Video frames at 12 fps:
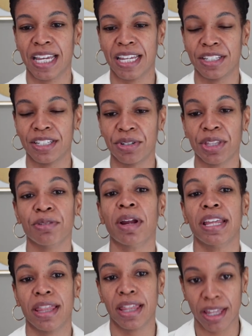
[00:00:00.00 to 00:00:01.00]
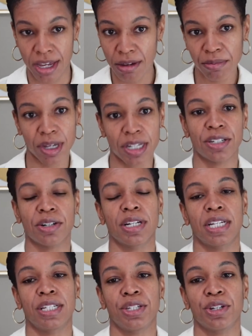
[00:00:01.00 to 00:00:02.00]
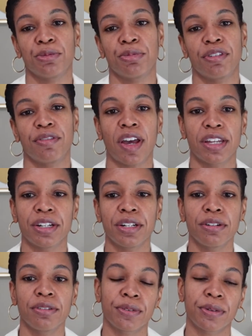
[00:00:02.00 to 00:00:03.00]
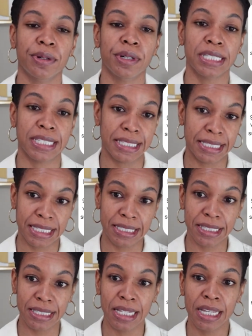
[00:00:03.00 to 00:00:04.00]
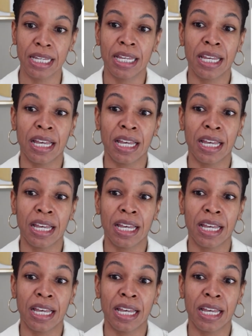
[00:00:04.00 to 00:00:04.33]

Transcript: And you did the right thing by turning to your provider for assistance.